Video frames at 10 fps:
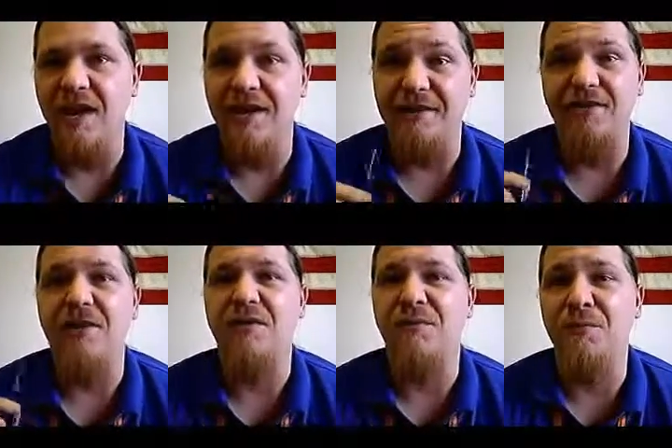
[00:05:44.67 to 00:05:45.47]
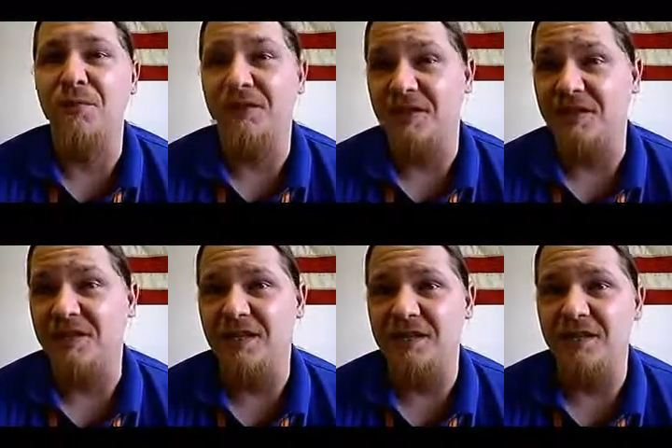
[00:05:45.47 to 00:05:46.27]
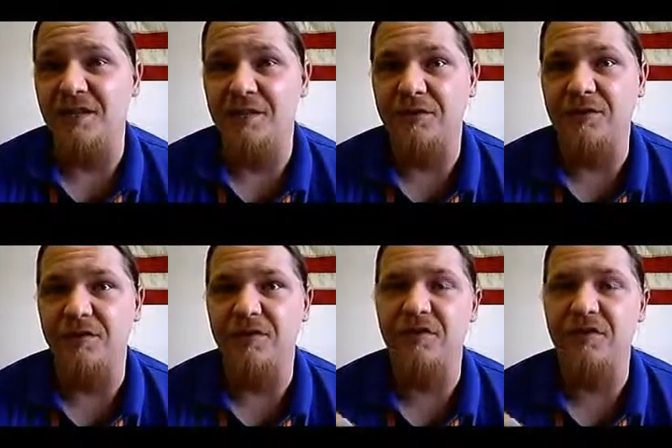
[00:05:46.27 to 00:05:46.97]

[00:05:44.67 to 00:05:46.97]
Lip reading: has really good tasting cartridges.